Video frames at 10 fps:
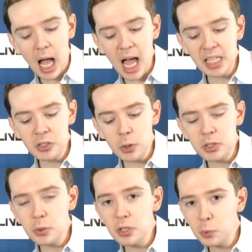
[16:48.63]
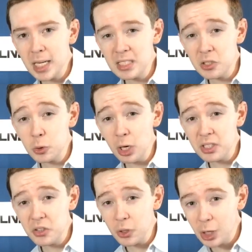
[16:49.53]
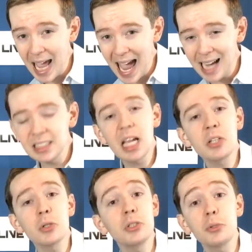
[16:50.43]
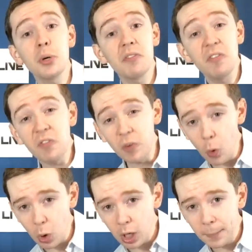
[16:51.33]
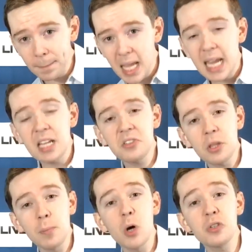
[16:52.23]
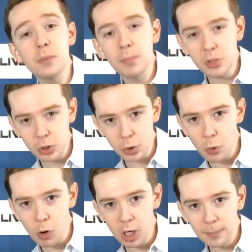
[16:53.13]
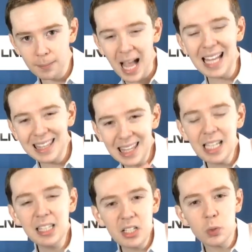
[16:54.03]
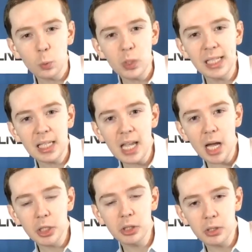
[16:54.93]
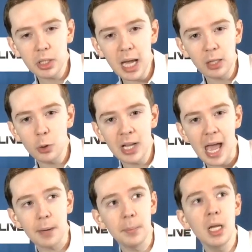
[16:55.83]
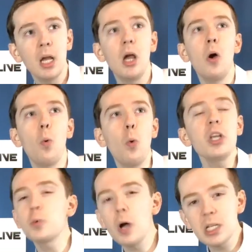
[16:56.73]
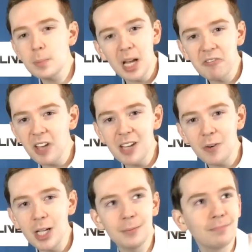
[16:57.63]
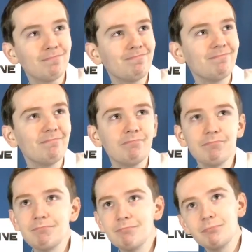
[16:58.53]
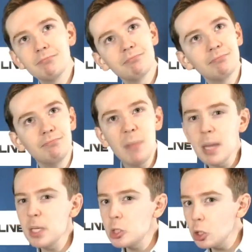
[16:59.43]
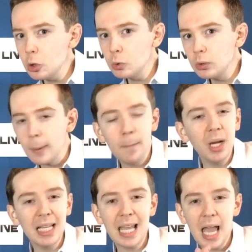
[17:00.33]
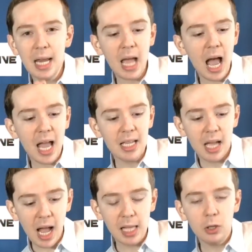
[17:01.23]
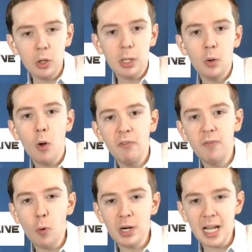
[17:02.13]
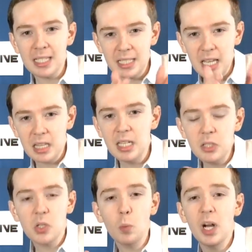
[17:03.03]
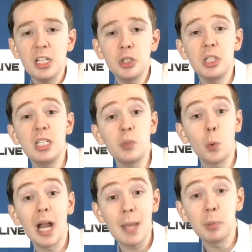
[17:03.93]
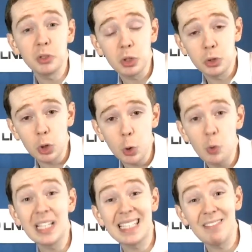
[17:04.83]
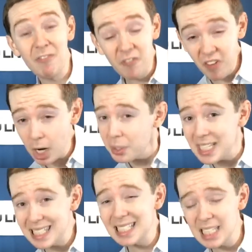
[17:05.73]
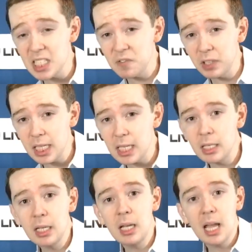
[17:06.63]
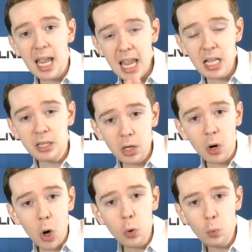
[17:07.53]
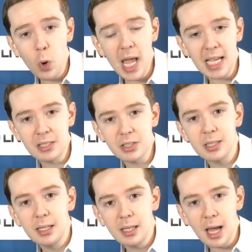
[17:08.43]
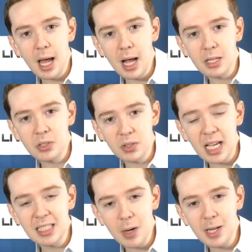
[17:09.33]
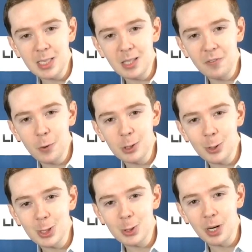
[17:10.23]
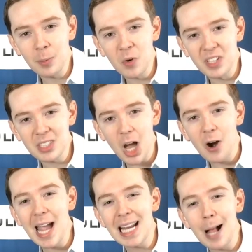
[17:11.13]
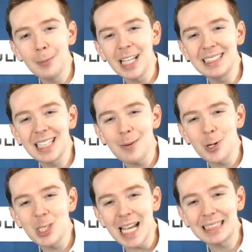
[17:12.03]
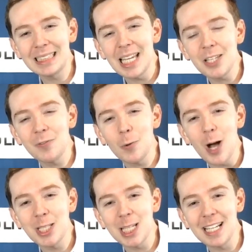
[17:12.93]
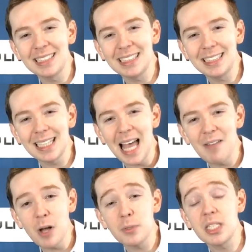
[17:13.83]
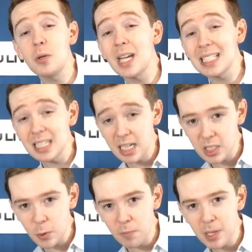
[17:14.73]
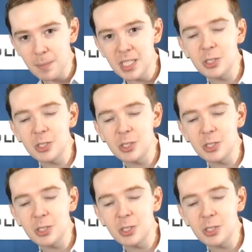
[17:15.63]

I think Toy Story 3 has the strongest third act. And Toy Story 4 is the most mature. I think that's really how you got to look at them. Which one is my favorite? Maybe 2, but again, I look at all 4 and I say these are each of these were able to do very successfully in their own ways. So that's how I see the 4 Toy Story movies. All right, I'm Lights Camera Jackson. Thank you for watching LCJ Live. I will see you next Sunday at 12 p.m.